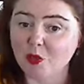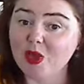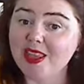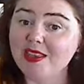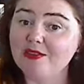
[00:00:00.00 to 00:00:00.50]

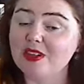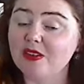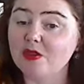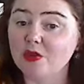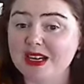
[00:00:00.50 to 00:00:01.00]
We have
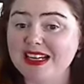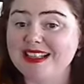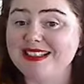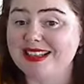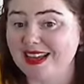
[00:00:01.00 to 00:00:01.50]
never
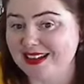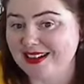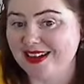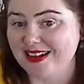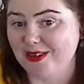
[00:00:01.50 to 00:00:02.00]
really
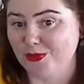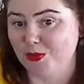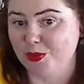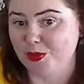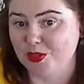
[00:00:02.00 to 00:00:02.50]
done a gift
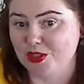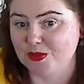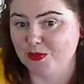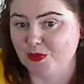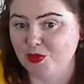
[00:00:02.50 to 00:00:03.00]
with purchase
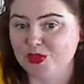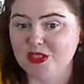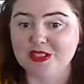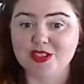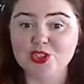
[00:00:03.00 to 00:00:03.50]
before, so
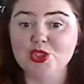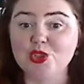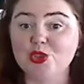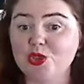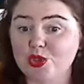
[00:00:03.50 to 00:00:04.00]
this is
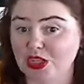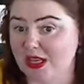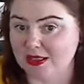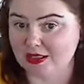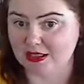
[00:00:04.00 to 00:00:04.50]
new
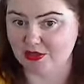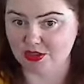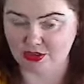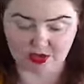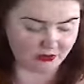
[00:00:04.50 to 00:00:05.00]
chartered
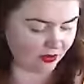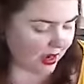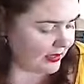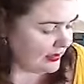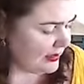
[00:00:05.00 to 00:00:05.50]
territory
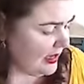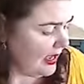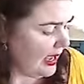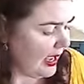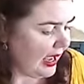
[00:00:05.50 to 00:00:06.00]
for us.
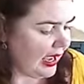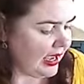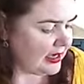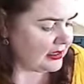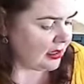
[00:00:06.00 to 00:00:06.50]

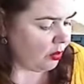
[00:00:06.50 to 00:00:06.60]
And